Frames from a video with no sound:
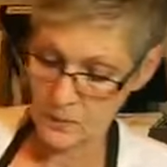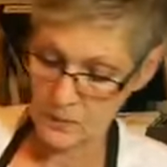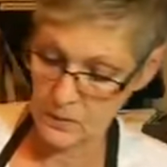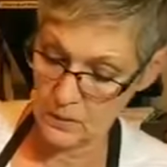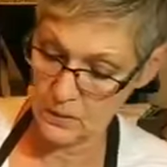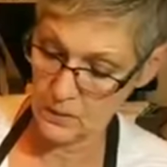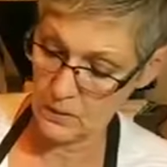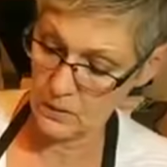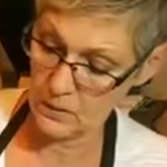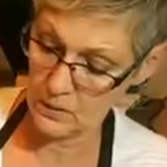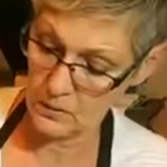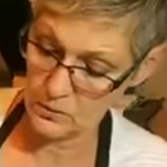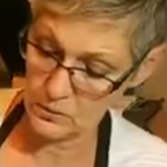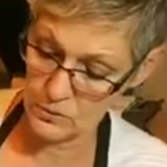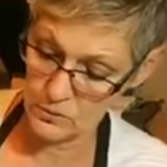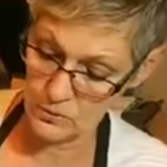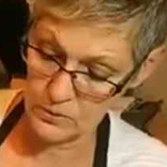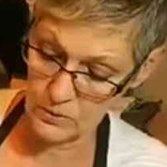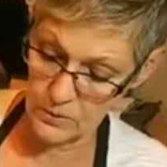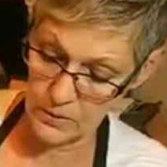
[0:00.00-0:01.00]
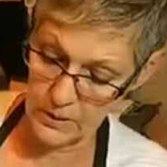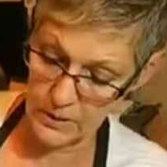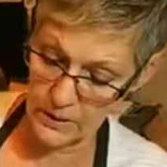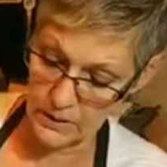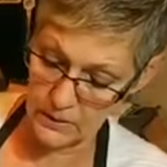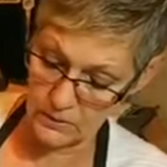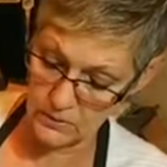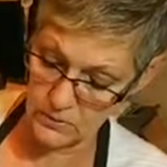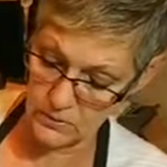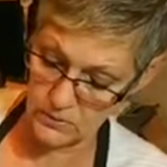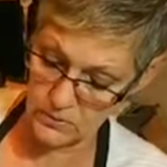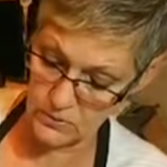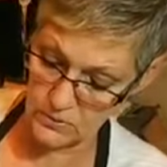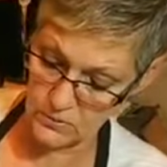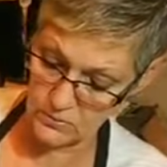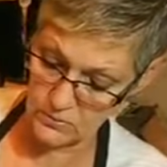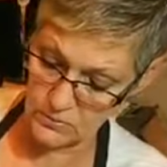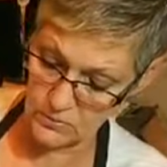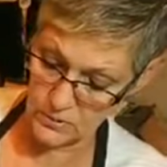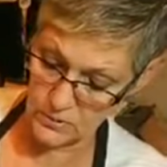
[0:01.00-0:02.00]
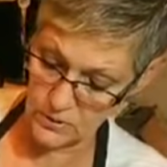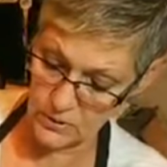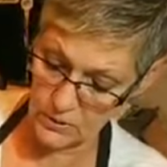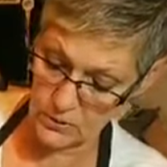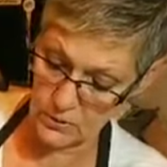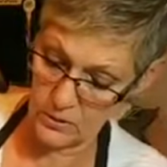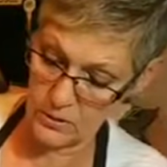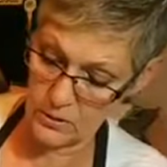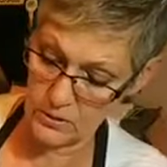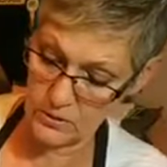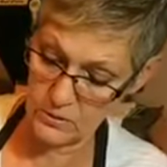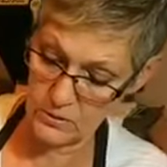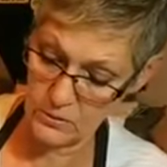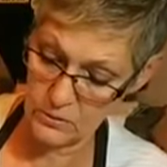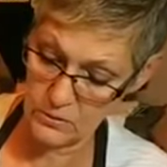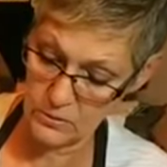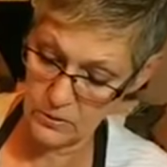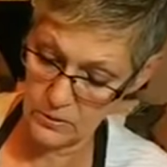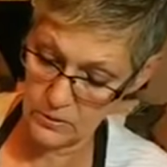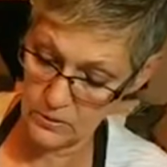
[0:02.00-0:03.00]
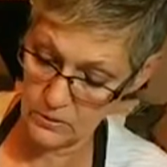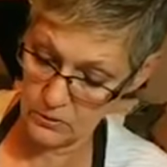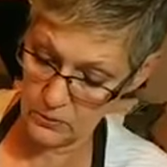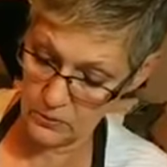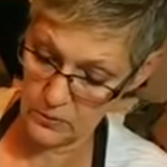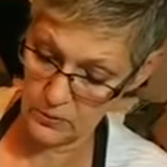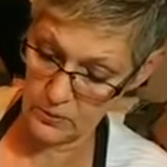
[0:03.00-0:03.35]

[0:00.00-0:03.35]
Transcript: and drag it straight across the transfer.